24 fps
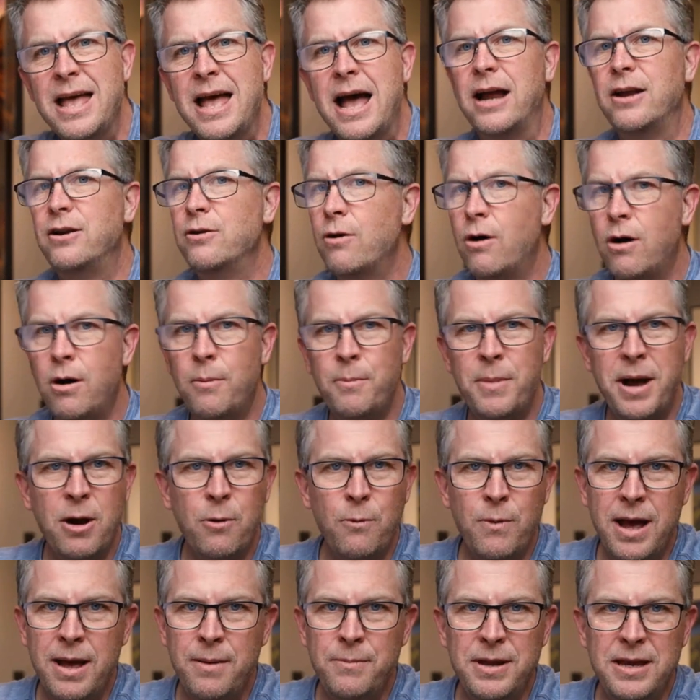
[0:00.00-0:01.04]
I do all my
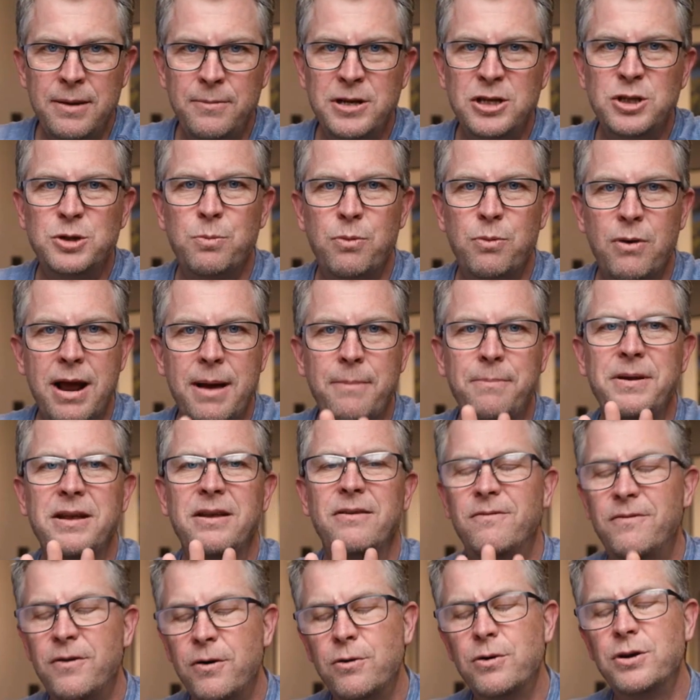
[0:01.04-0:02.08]
web image prep
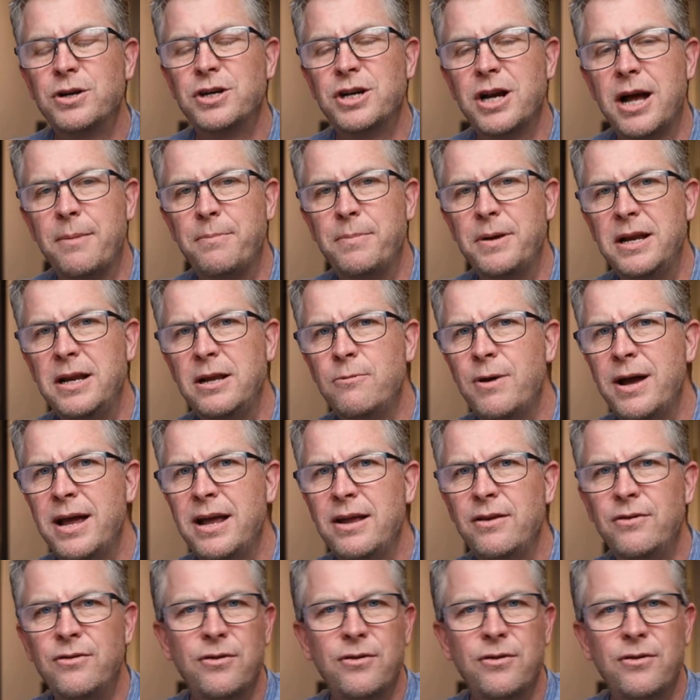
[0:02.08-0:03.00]
in Photoshop anyway,